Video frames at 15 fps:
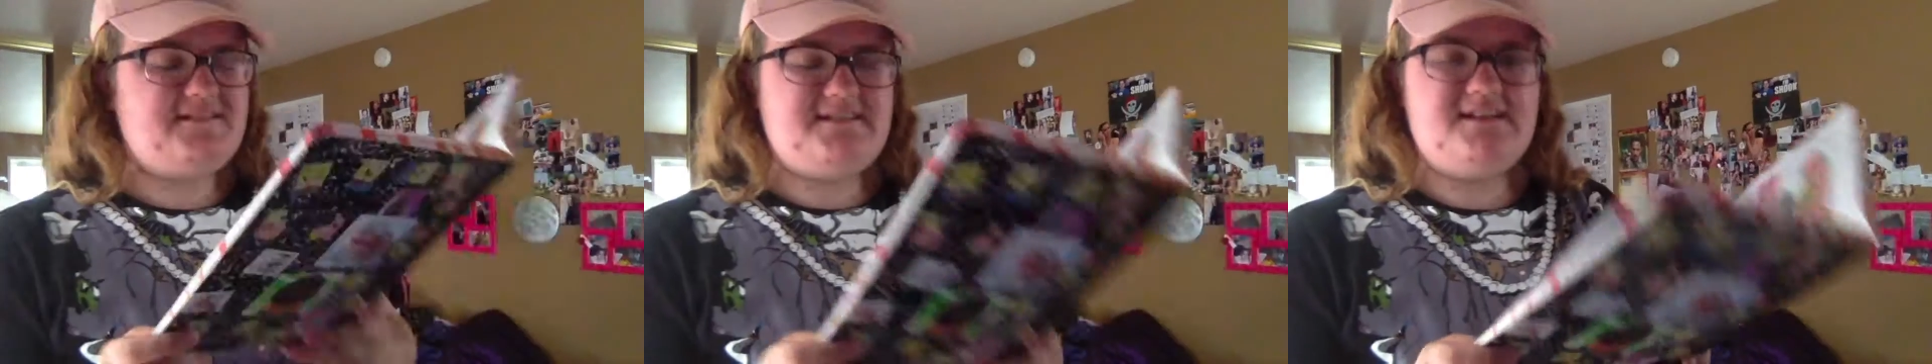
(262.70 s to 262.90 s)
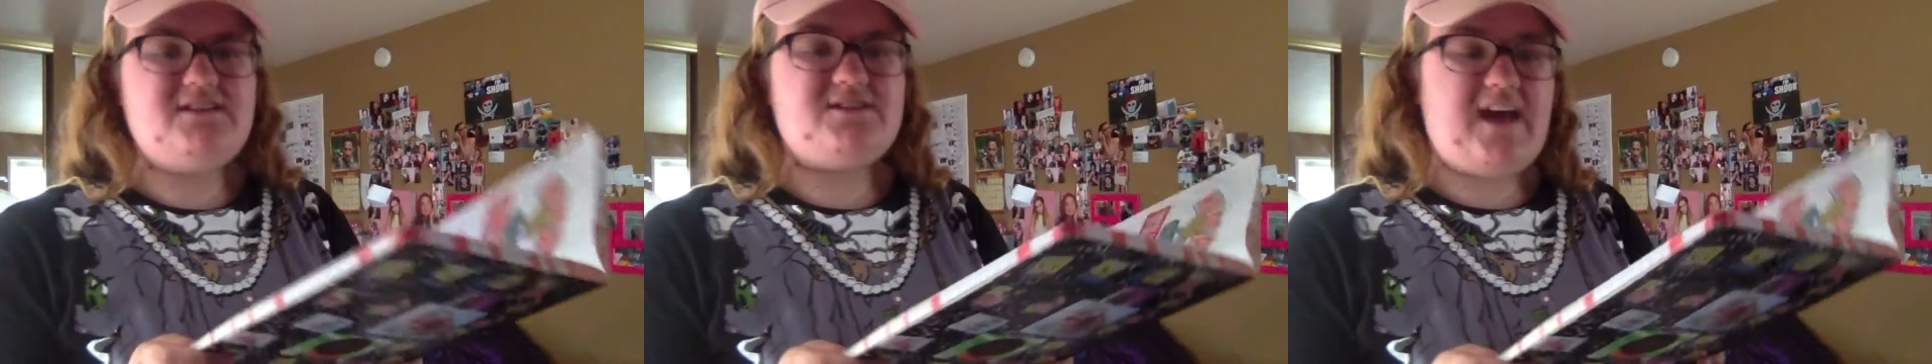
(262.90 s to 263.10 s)

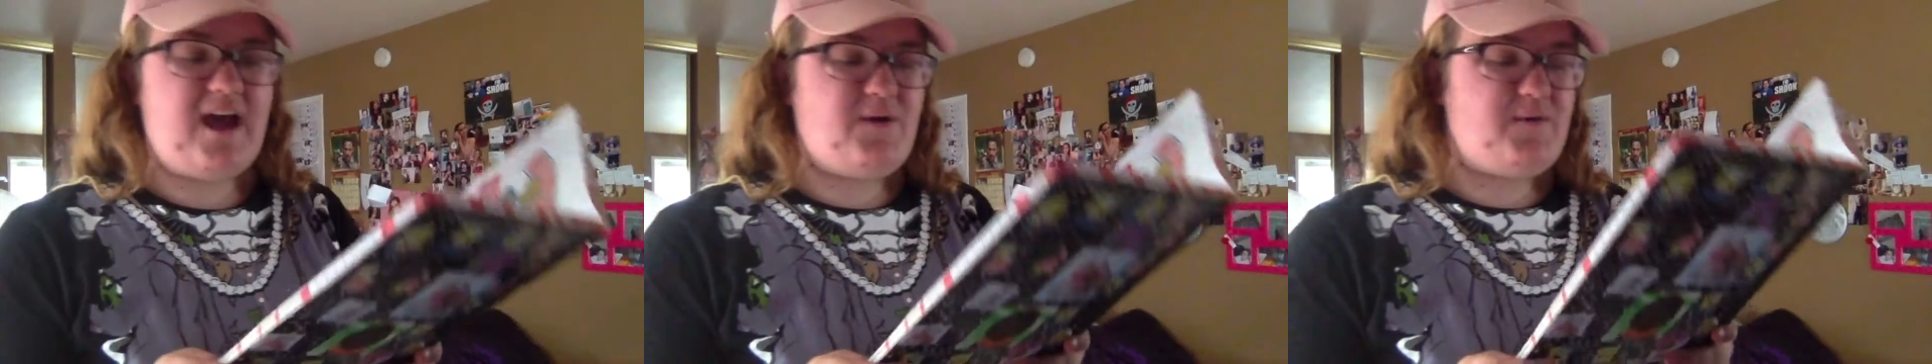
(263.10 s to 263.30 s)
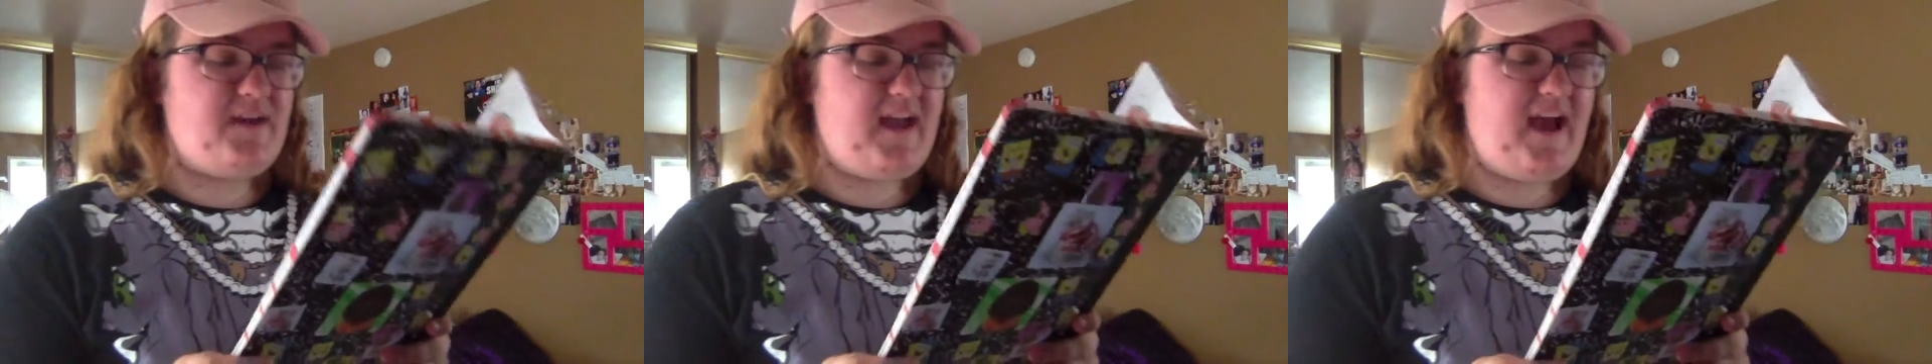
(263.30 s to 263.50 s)
Dear
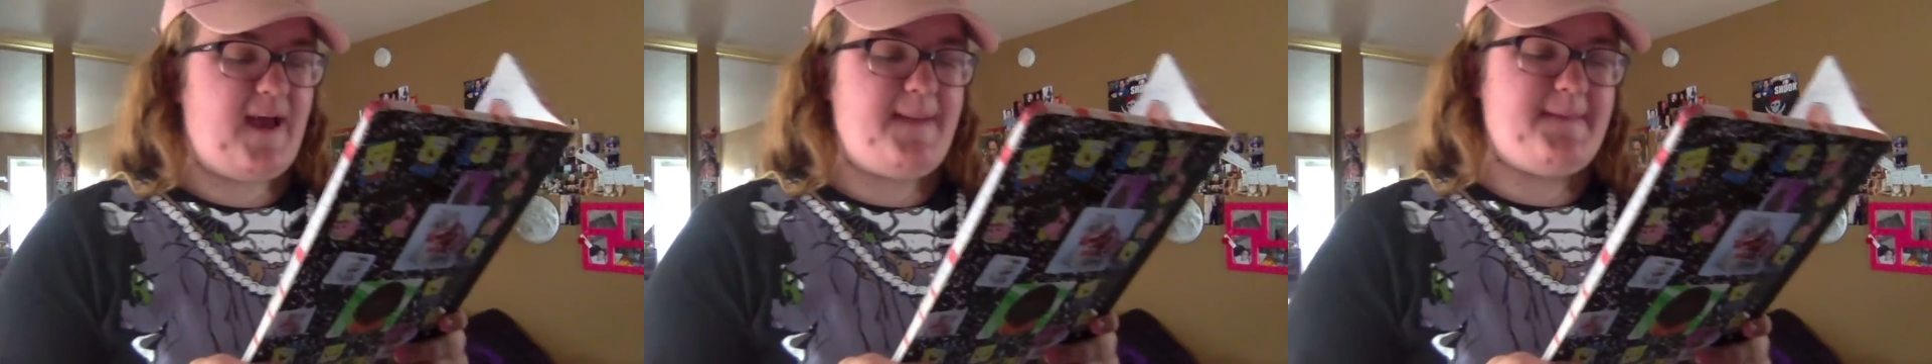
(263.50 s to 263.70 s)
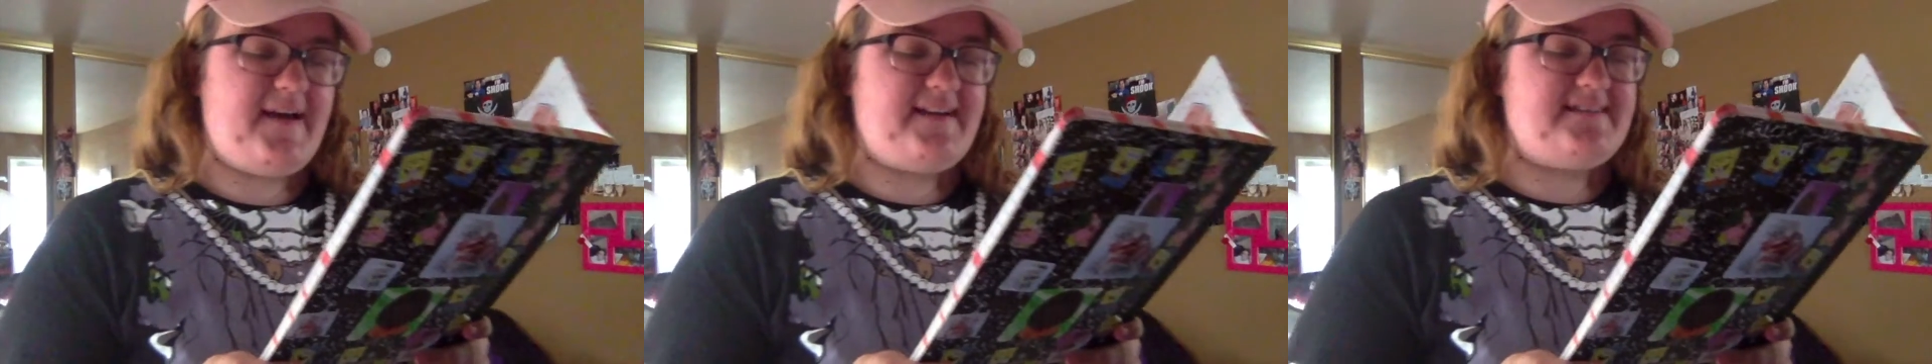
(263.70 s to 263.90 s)
Diary,
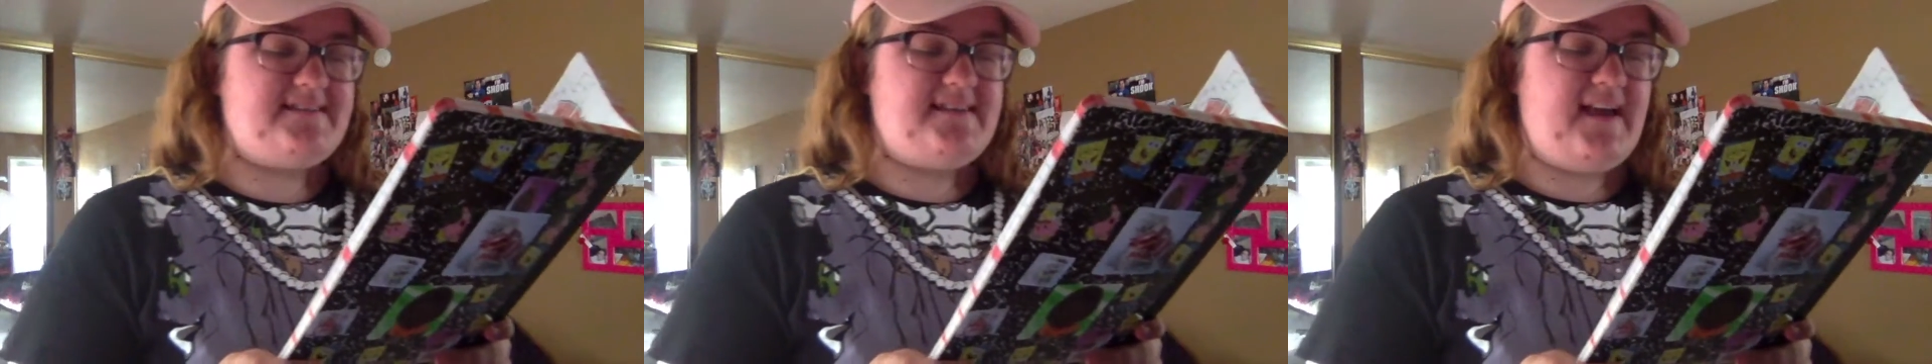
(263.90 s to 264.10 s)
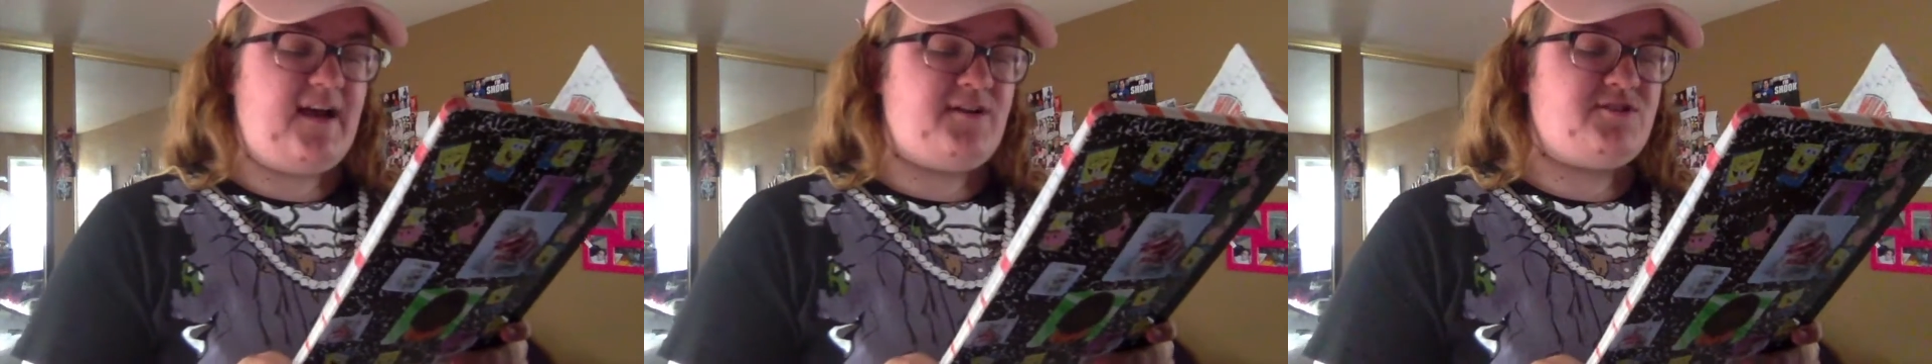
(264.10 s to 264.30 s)
I might
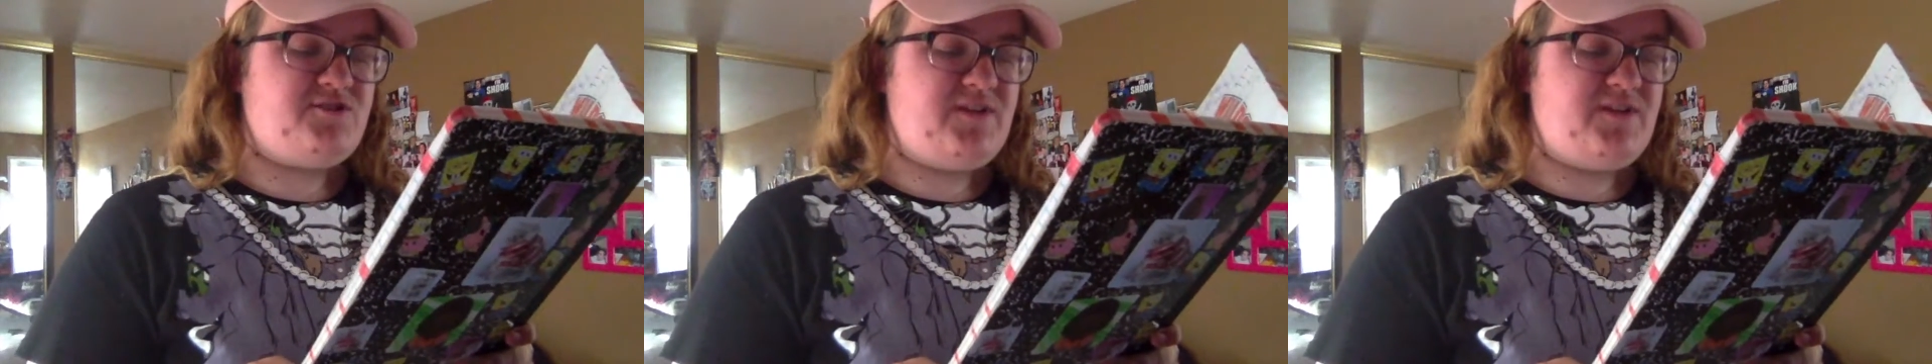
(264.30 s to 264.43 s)
see How to